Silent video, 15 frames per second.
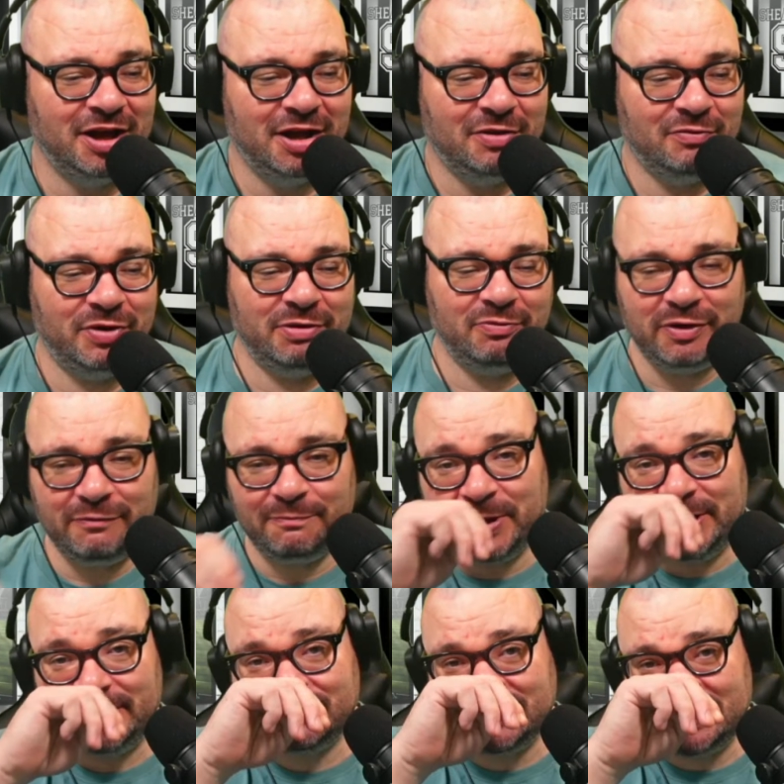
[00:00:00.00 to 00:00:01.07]
We've
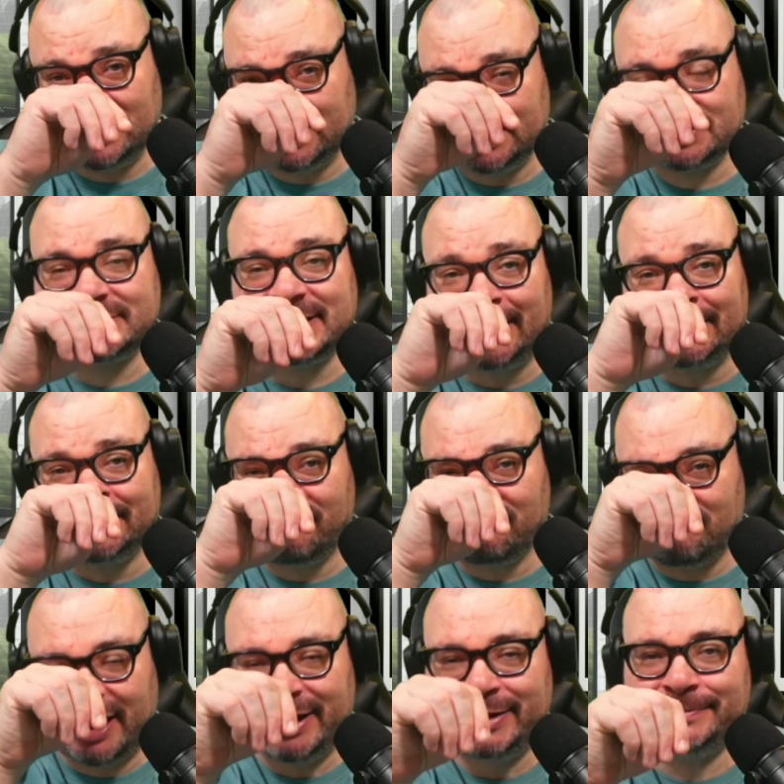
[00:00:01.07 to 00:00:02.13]
been dealt a right